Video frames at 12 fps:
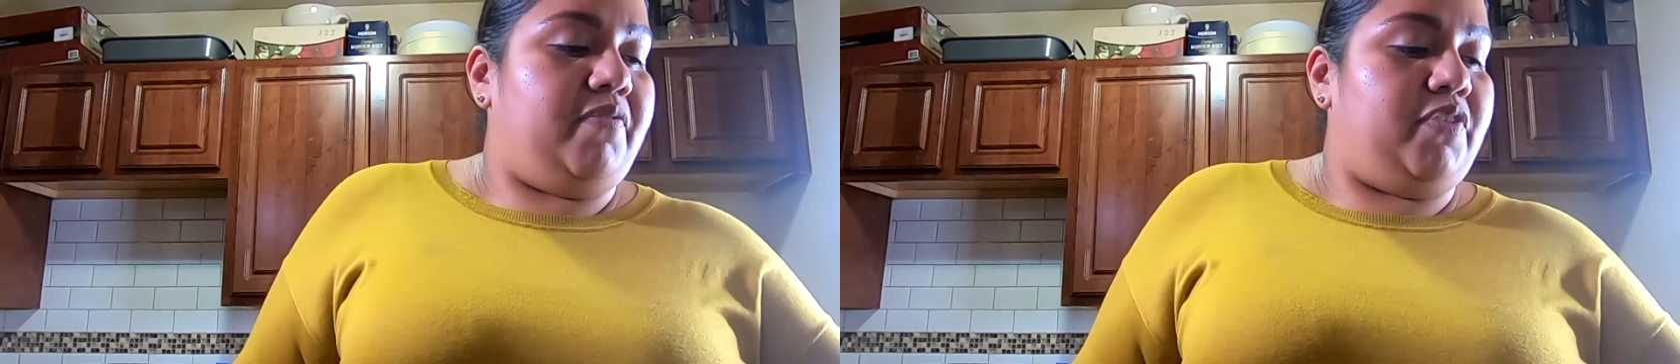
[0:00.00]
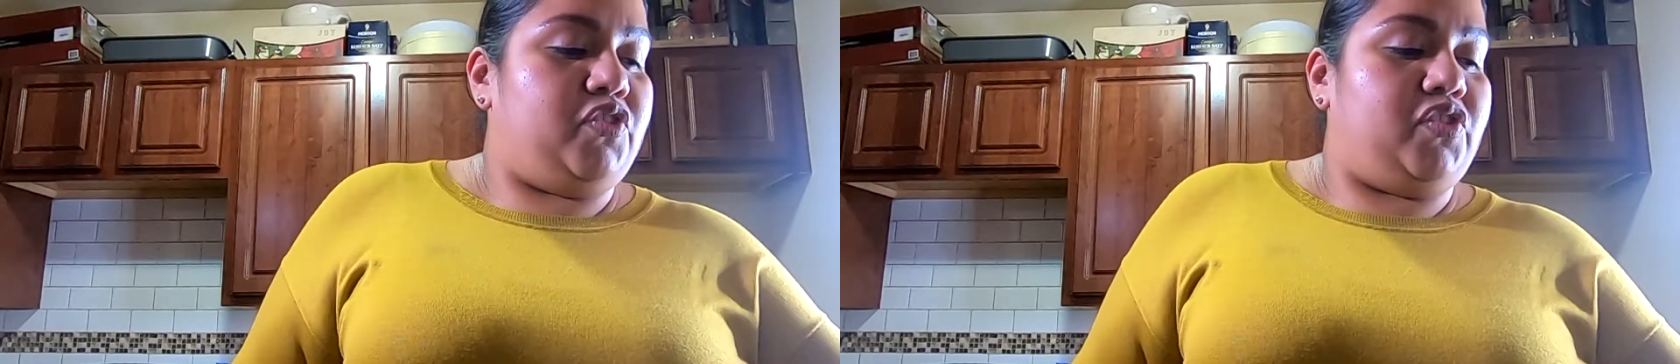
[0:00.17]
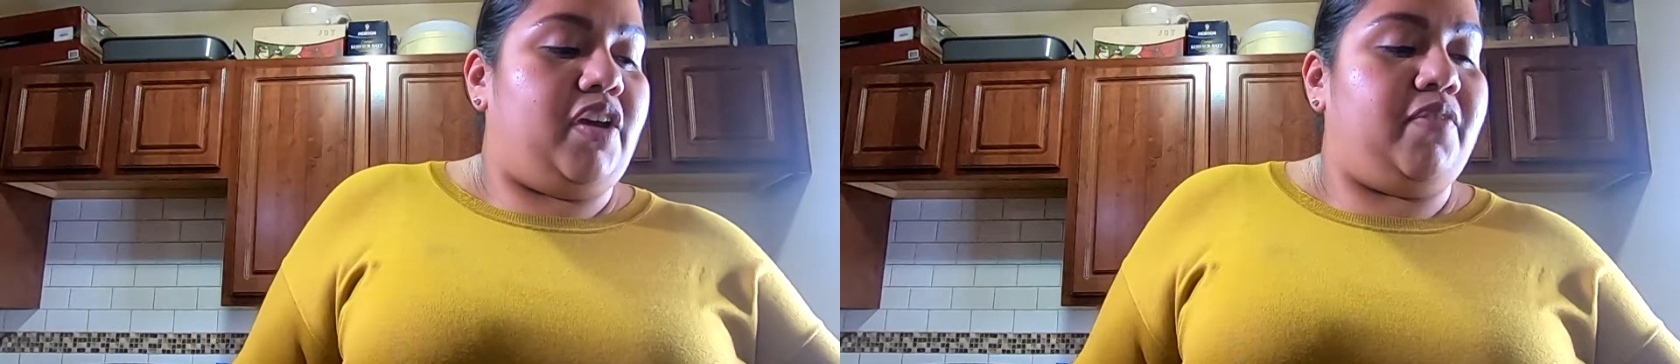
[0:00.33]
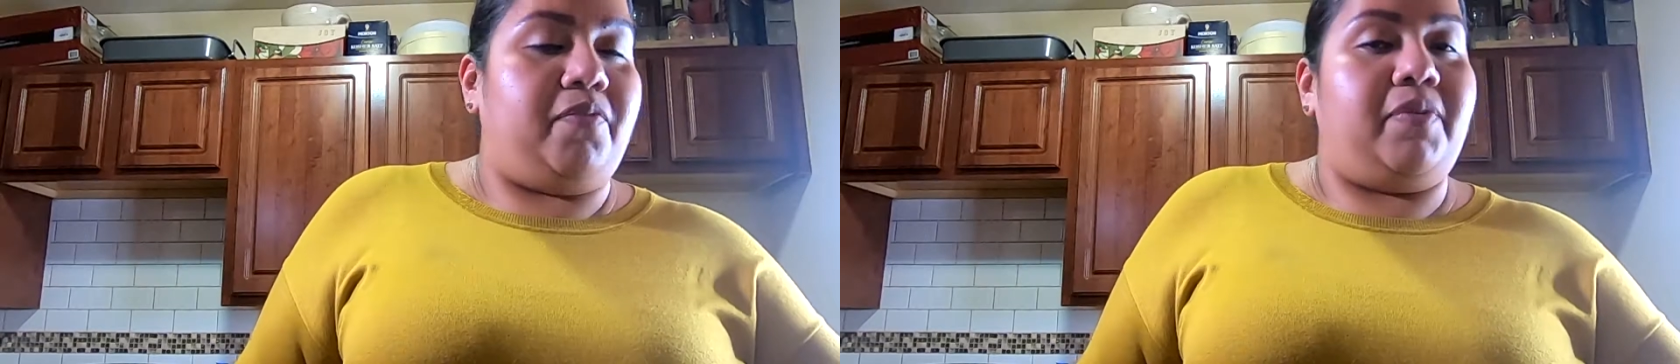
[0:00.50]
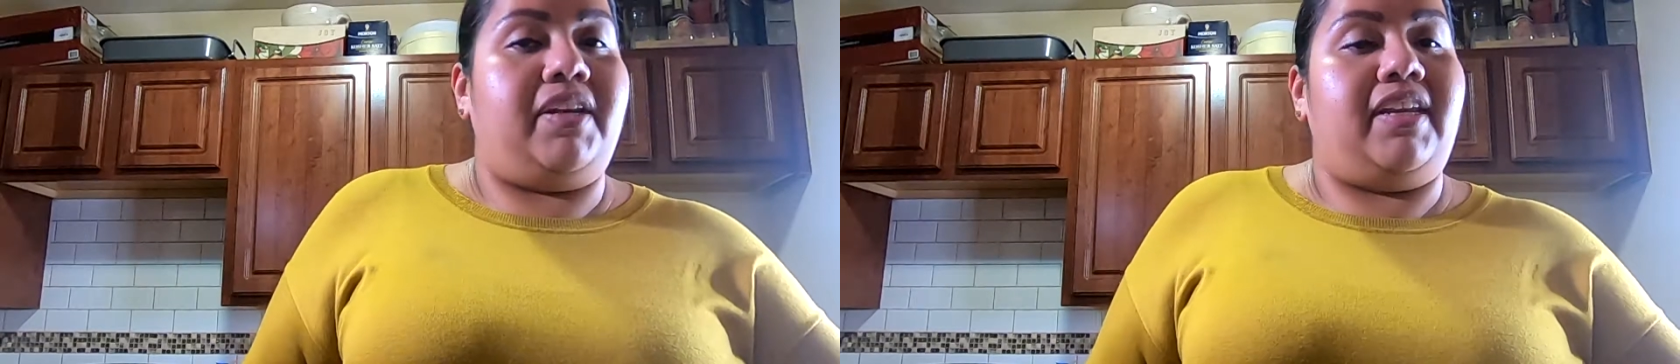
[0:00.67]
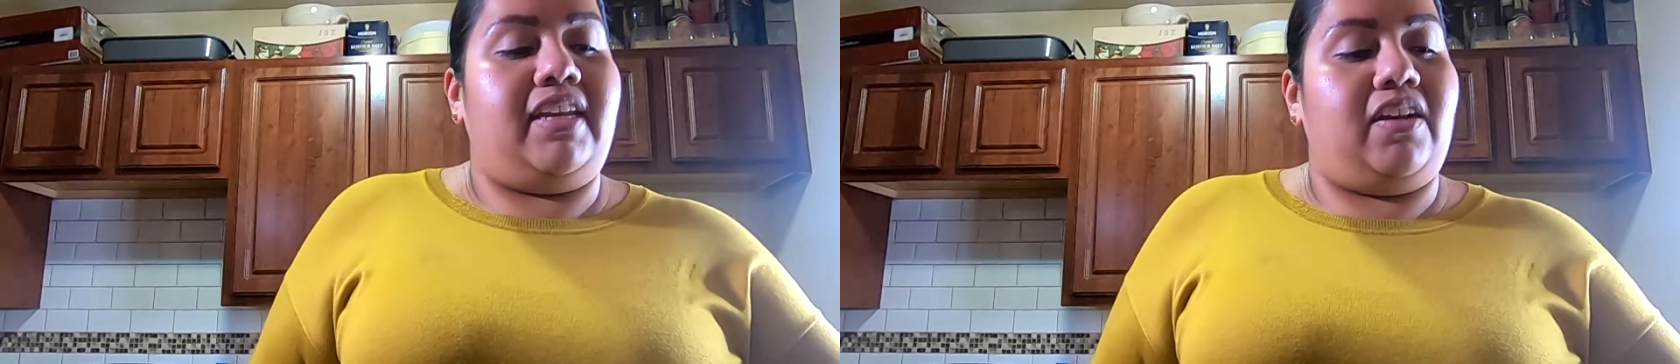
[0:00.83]
First off,
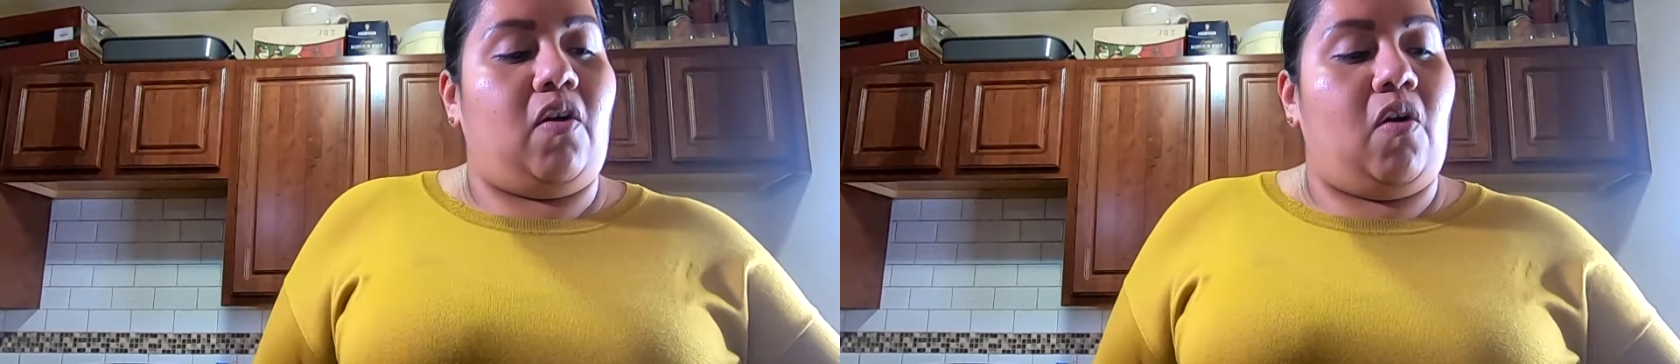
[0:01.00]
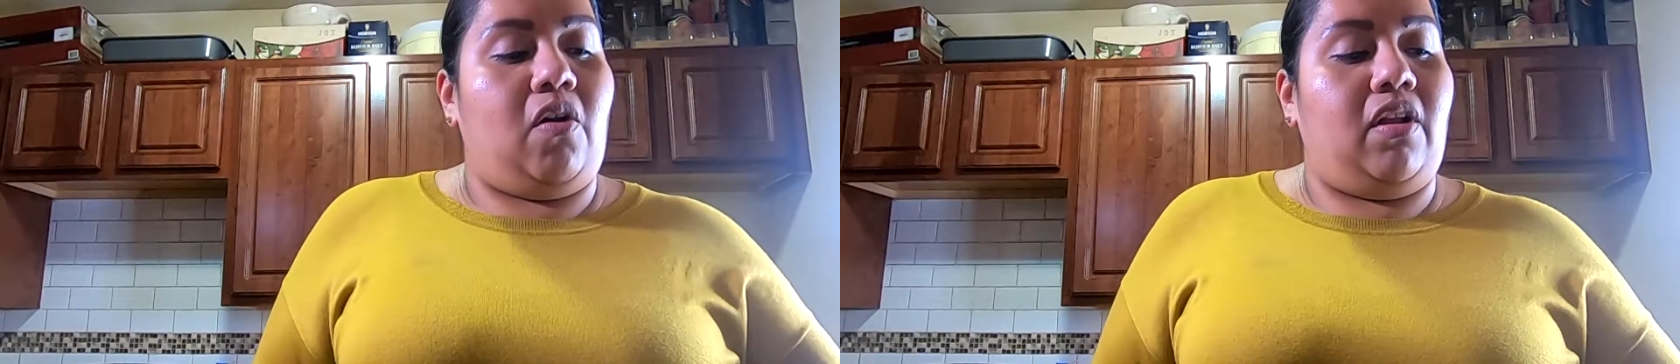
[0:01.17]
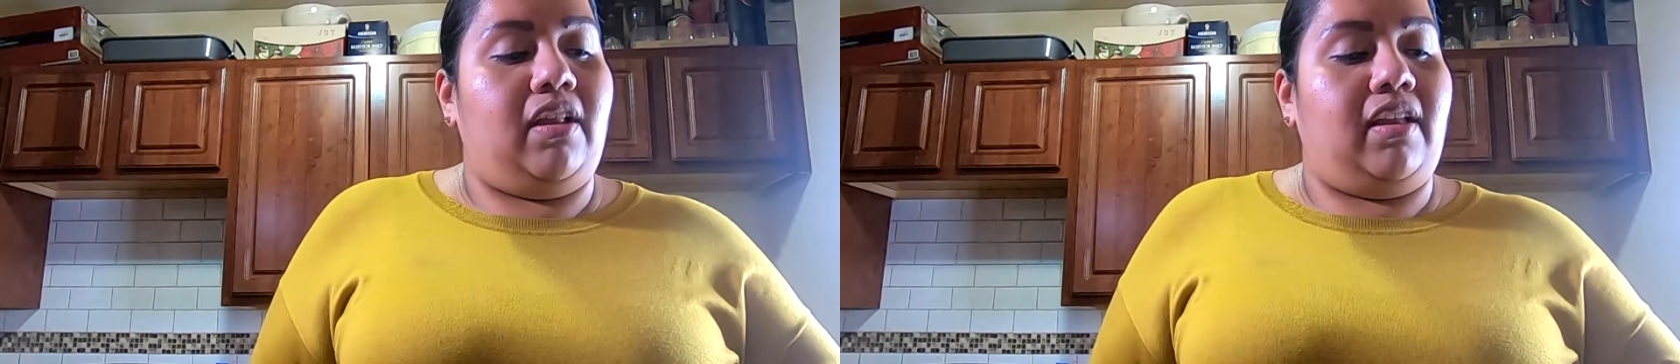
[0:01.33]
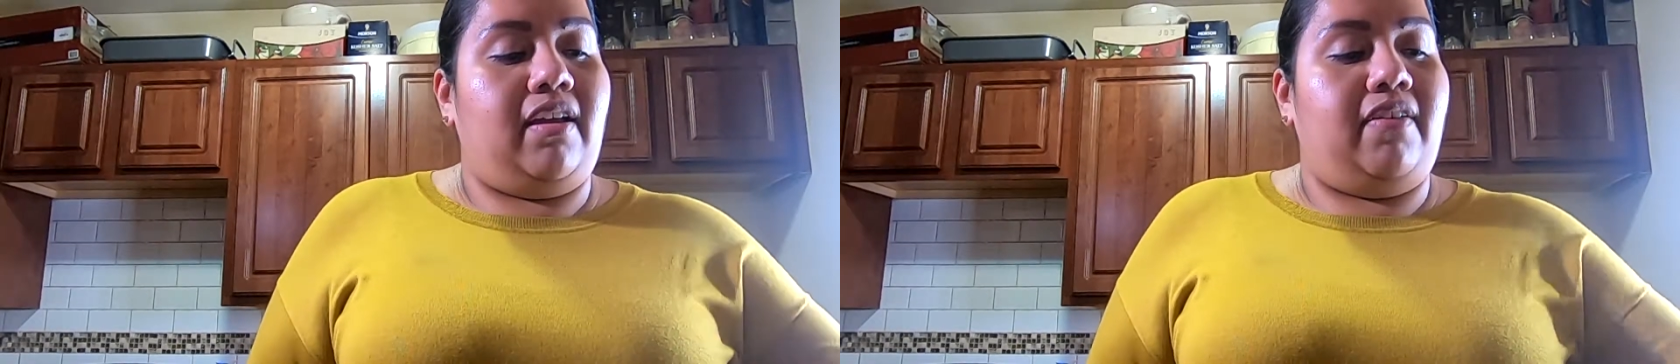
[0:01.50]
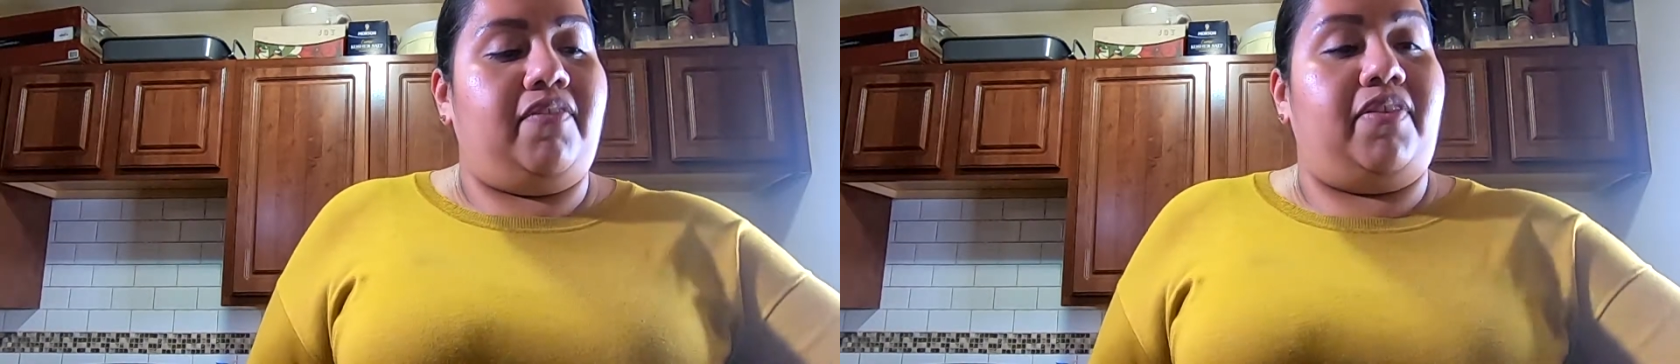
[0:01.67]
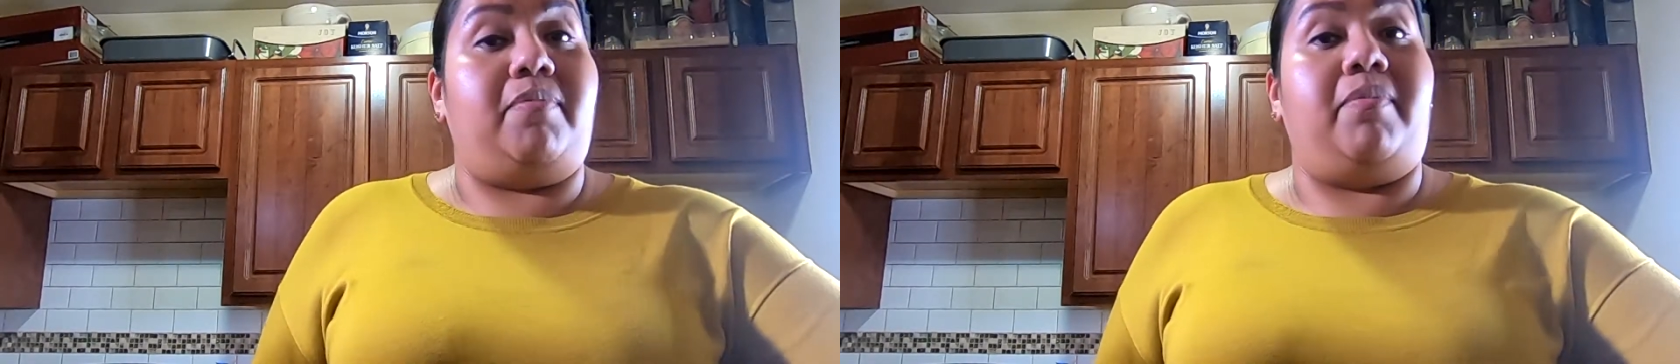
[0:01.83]
we need all
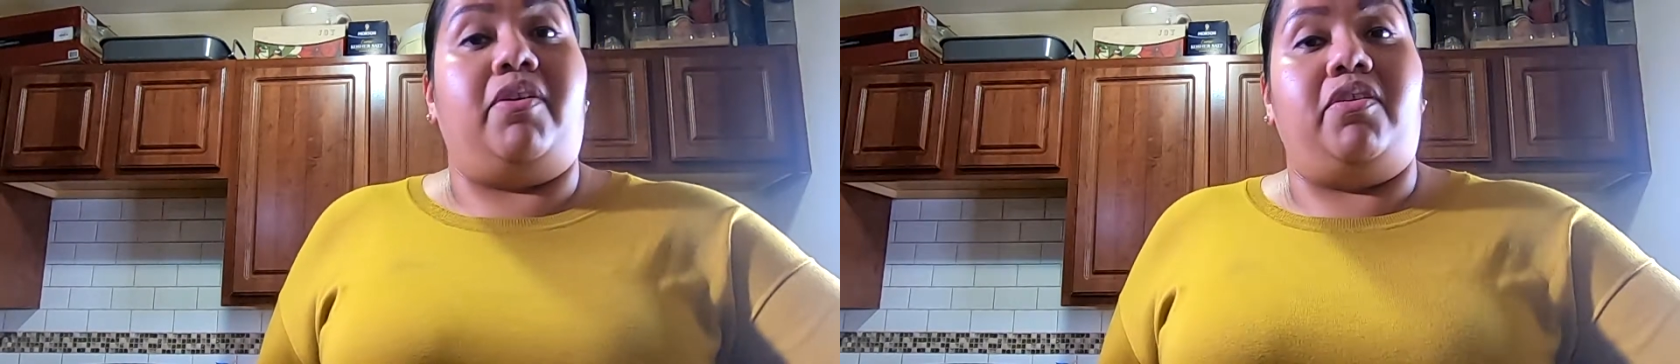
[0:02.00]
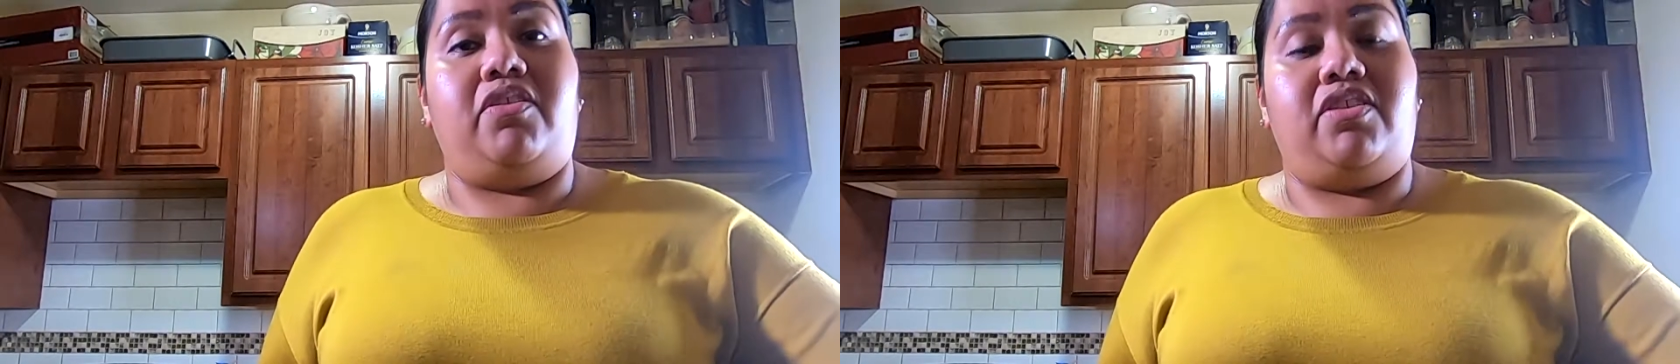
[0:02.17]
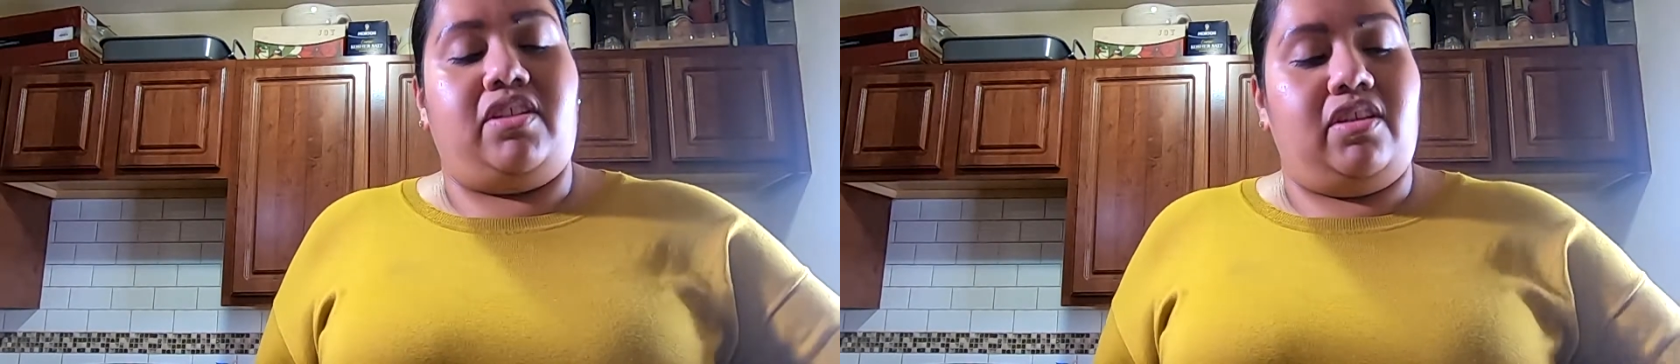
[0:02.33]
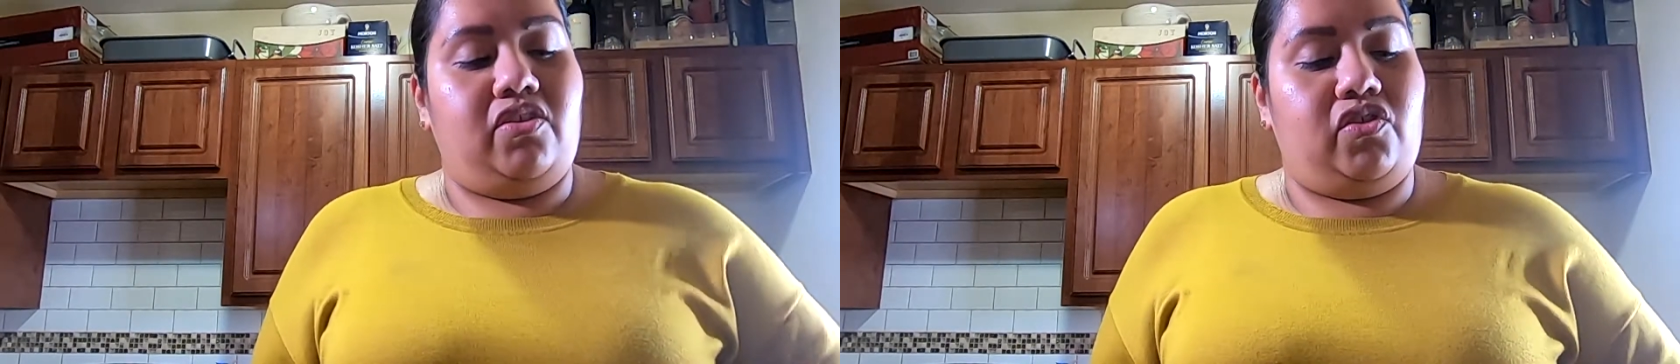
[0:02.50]
of the milks.